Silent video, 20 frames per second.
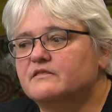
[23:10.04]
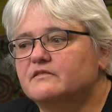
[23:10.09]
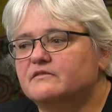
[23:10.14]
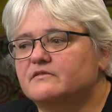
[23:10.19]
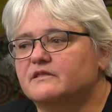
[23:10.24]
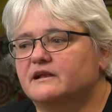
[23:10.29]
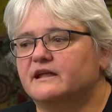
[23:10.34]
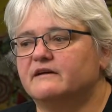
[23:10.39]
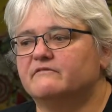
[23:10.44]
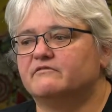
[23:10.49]

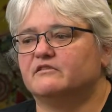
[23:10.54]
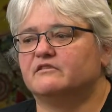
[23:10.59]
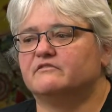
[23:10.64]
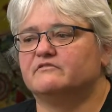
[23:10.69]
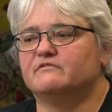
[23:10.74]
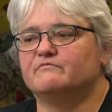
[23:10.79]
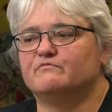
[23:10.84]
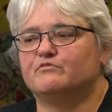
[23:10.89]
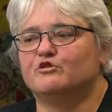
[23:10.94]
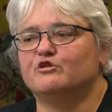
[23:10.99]
the level of
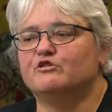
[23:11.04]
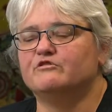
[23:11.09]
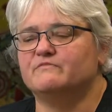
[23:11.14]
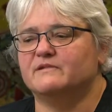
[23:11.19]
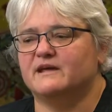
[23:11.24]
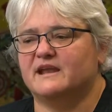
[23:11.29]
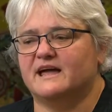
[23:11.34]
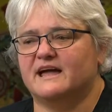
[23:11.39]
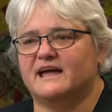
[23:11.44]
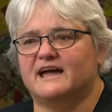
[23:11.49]

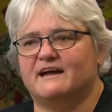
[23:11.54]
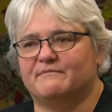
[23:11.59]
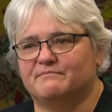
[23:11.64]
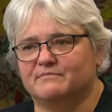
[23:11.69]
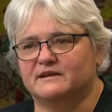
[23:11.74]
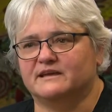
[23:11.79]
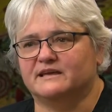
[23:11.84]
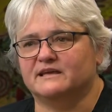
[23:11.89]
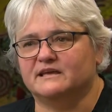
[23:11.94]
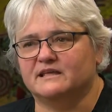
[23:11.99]
improvement
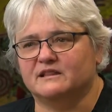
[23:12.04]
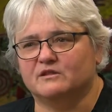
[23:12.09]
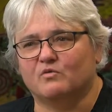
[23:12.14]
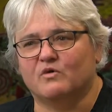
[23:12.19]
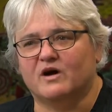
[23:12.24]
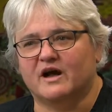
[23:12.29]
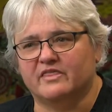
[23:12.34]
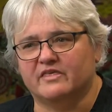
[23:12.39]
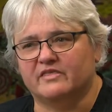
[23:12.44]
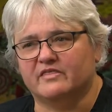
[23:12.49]
happening in the
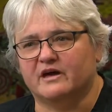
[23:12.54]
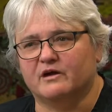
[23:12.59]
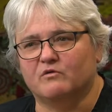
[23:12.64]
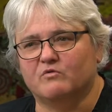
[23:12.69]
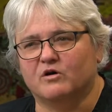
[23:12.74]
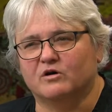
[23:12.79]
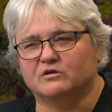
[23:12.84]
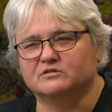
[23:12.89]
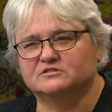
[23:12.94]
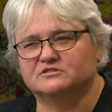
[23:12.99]
way that they
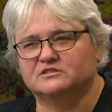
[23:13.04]
want.